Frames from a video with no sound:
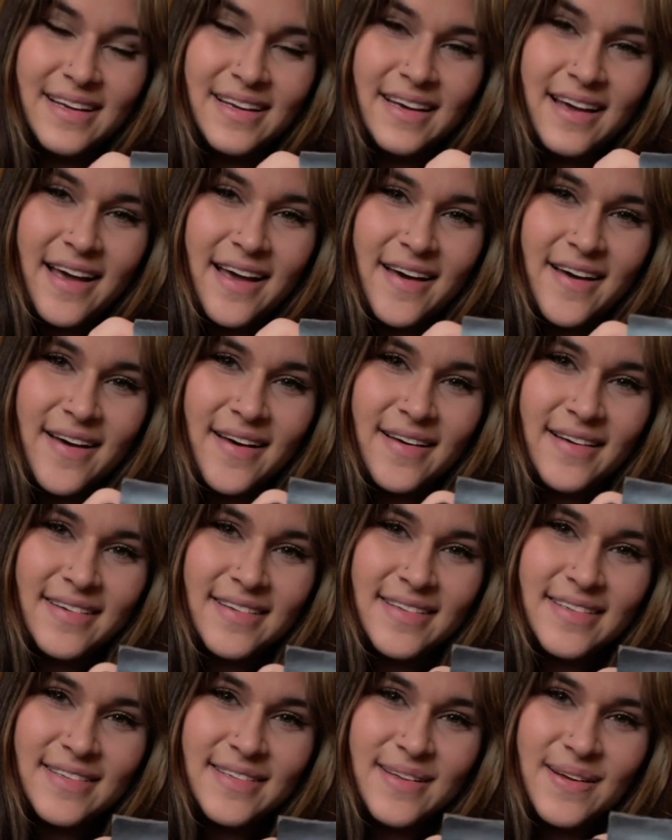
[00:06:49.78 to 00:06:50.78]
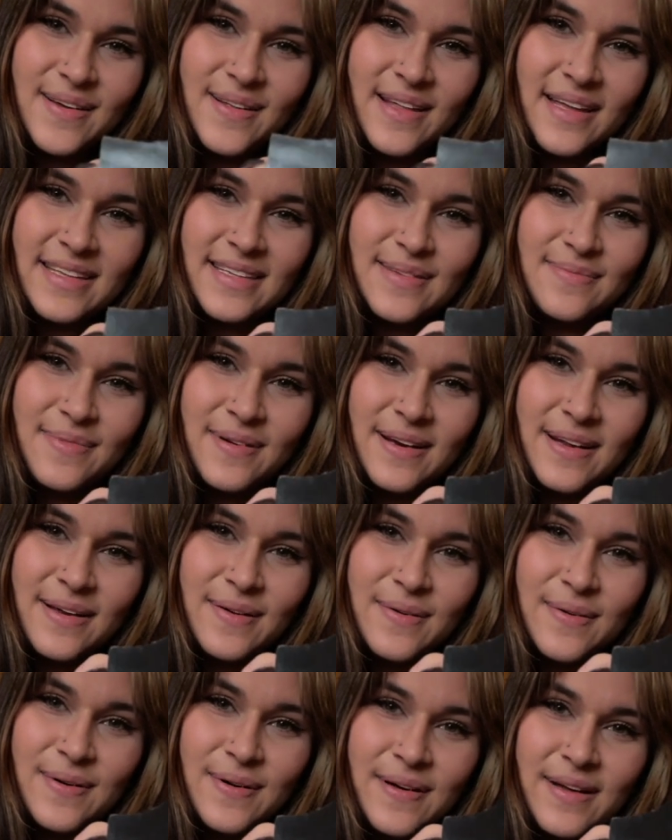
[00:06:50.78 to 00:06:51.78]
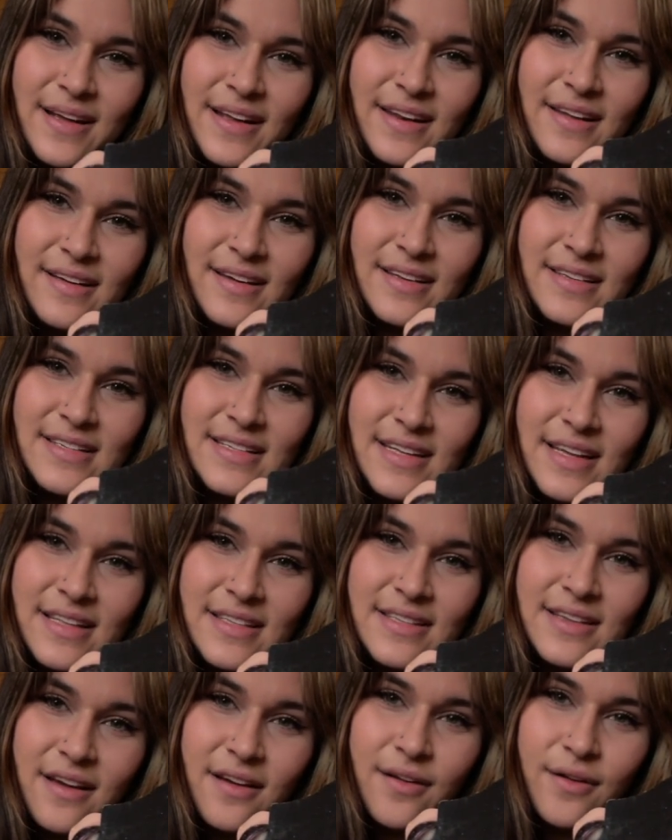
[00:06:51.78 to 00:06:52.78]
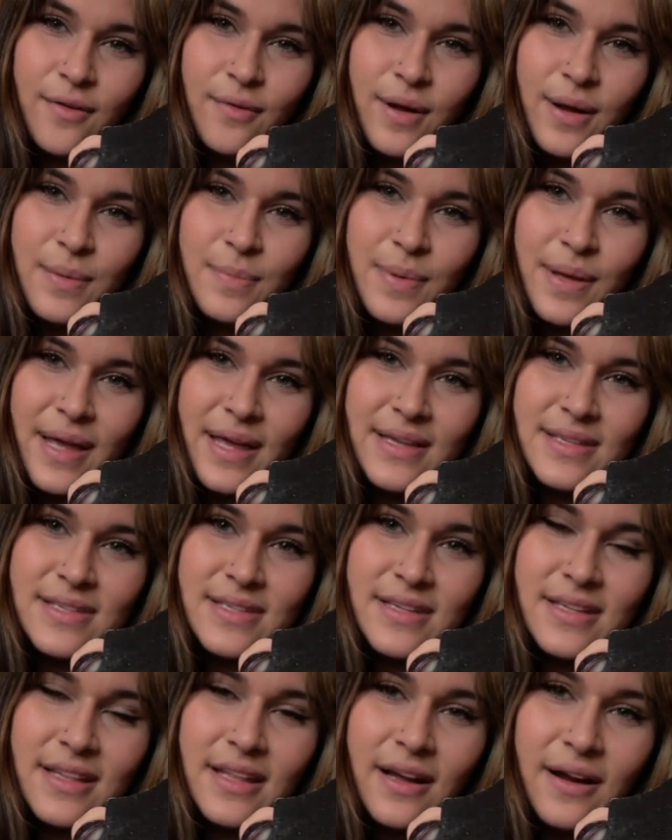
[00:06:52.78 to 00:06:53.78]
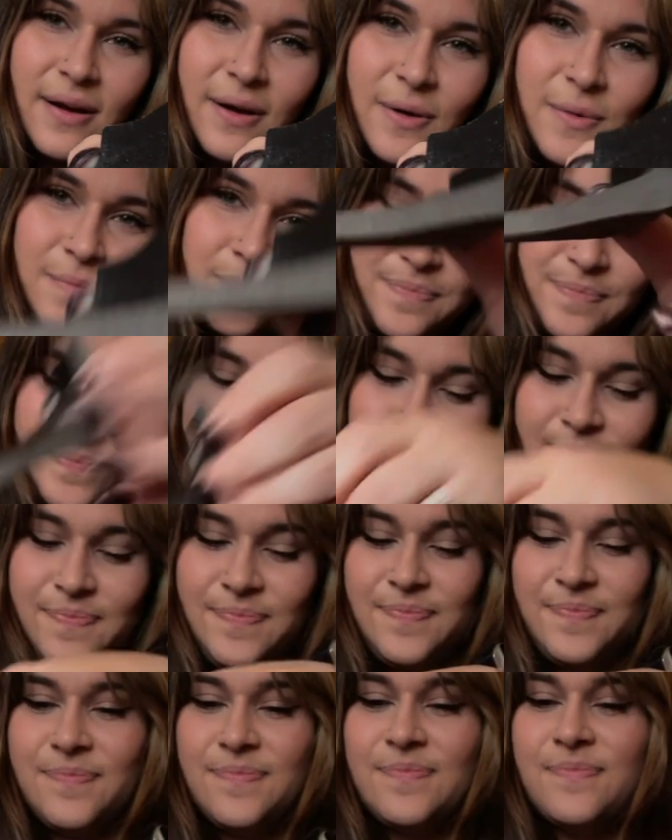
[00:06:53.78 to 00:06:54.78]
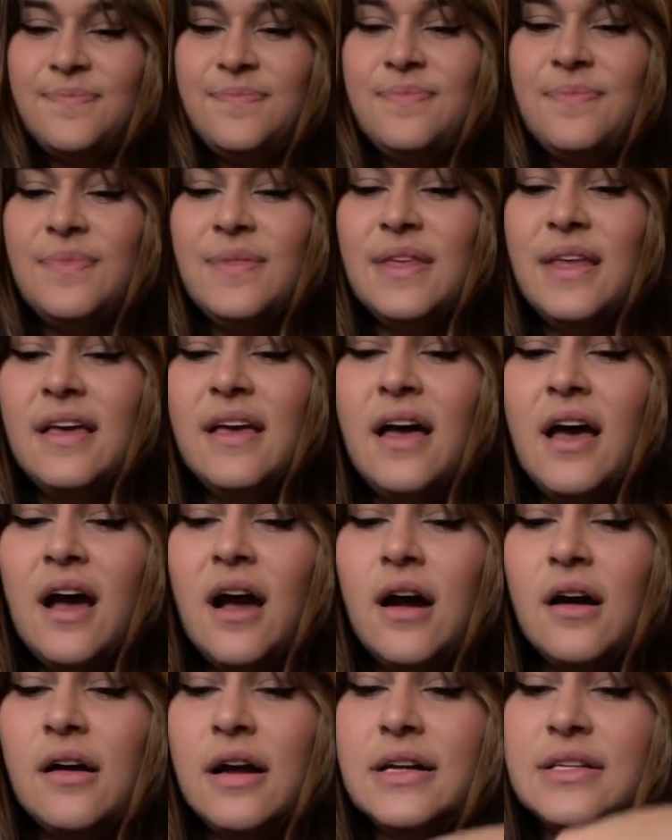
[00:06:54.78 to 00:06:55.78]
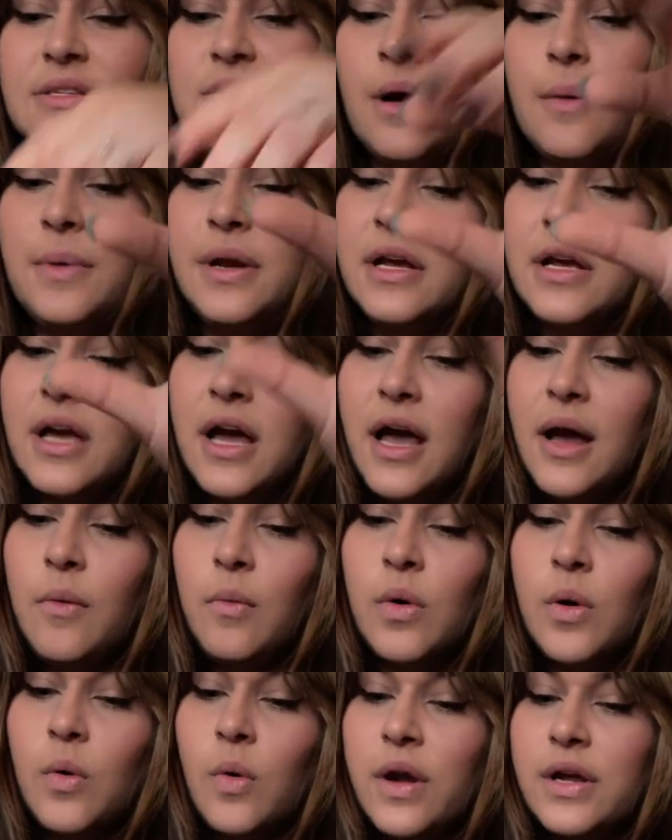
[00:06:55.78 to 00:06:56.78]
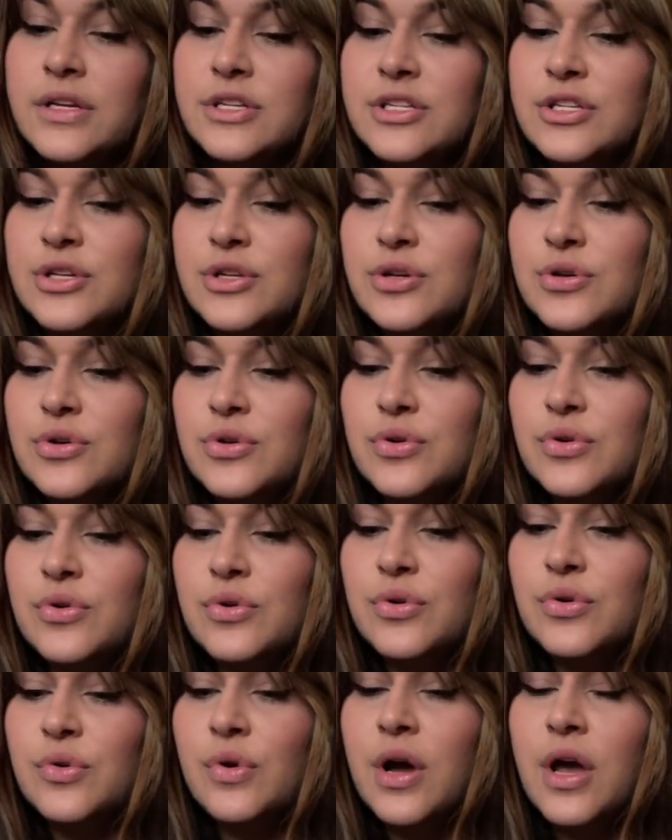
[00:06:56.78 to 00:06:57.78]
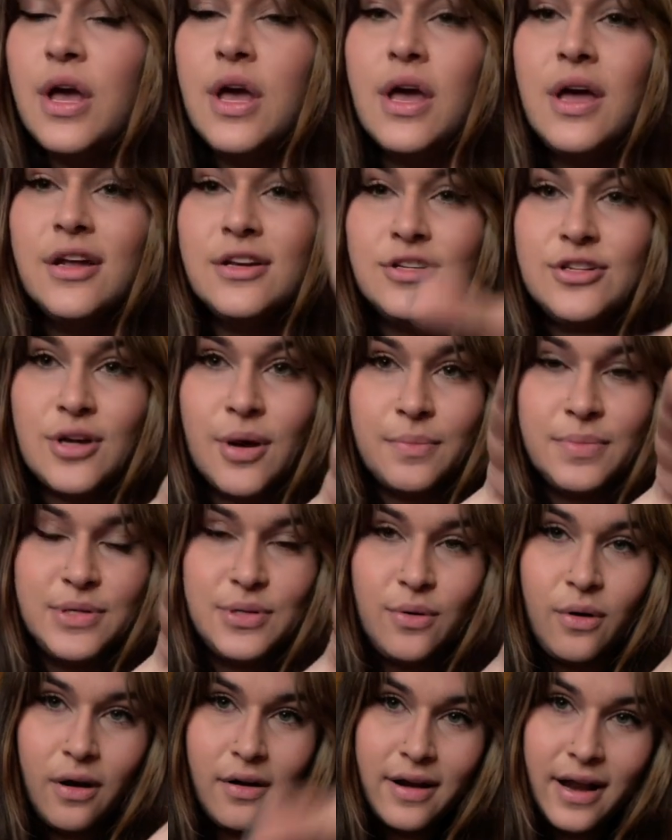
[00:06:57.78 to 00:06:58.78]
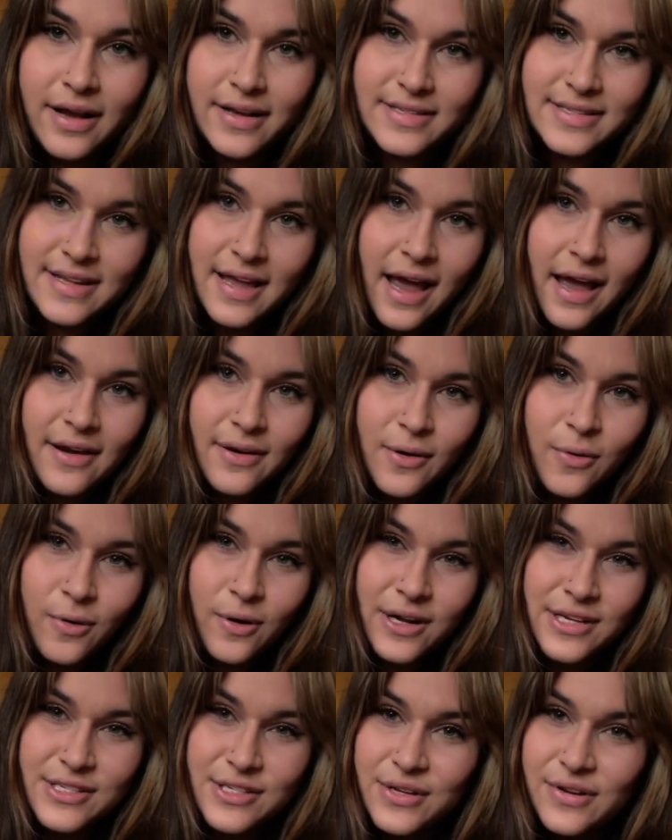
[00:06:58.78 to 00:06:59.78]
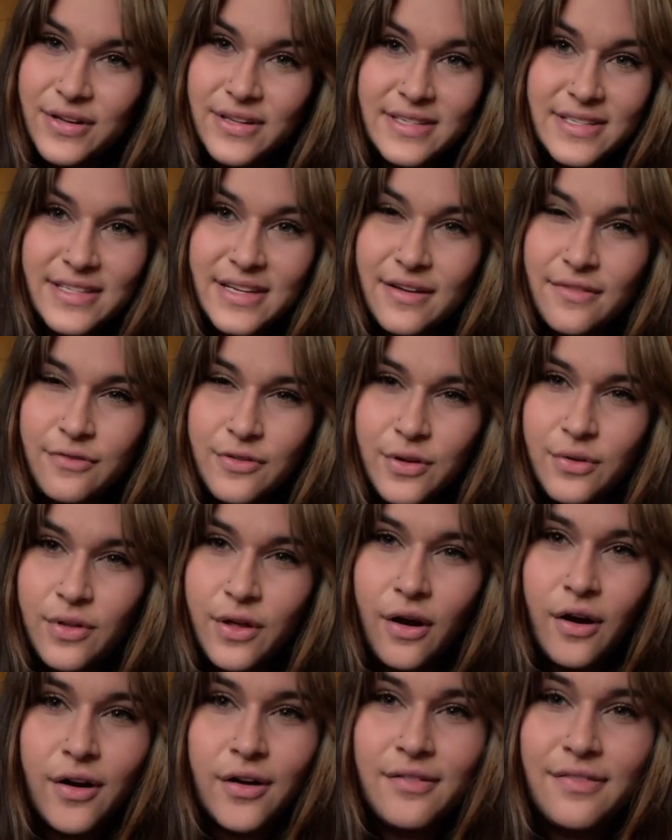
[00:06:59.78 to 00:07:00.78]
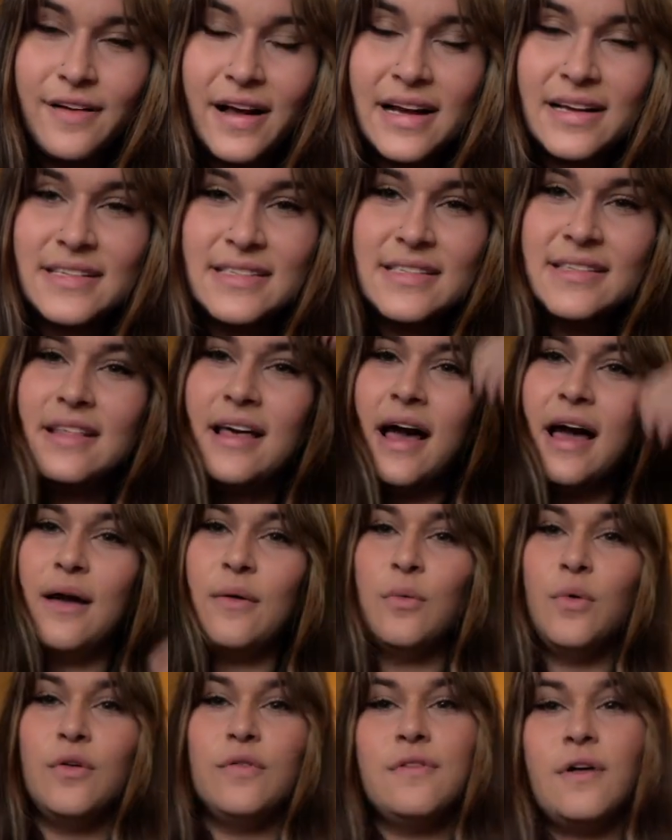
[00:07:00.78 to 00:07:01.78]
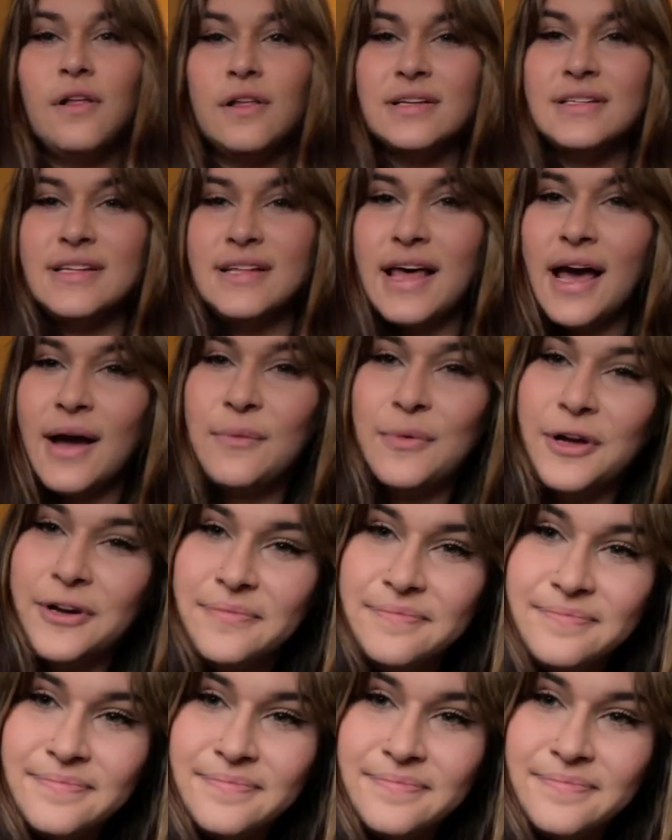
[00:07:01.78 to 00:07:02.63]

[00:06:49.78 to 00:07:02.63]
So that's pretty cool. And you can see it's got a gray paste there. All right, so I'm gonna cut. We're going to jump to our next category so you can see a few of the artifacts that will fall into that one.